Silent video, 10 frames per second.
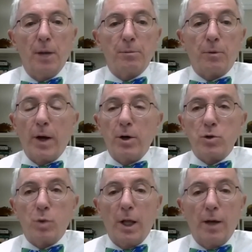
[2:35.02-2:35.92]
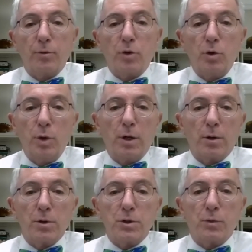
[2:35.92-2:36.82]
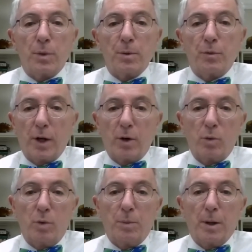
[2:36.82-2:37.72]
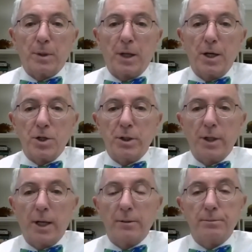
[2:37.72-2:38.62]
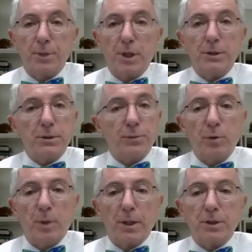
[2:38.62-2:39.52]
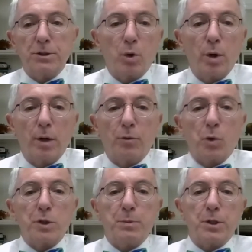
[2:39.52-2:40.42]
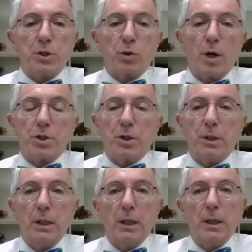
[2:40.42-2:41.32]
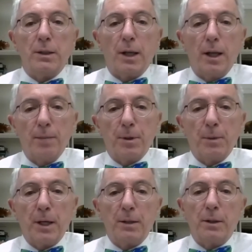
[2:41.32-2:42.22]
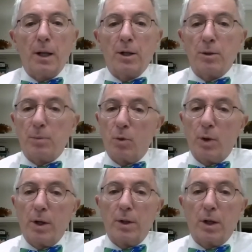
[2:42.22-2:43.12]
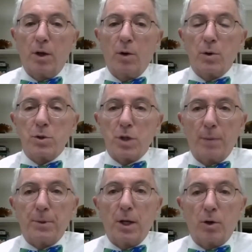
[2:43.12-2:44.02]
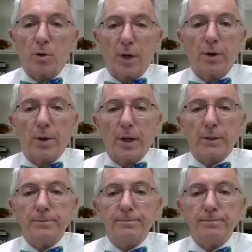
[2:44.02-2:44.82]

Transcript: Providers will have 2 years from the final rule publication date, plus a few months per enforcement discretion, to implement and deploy the Cures update criteria,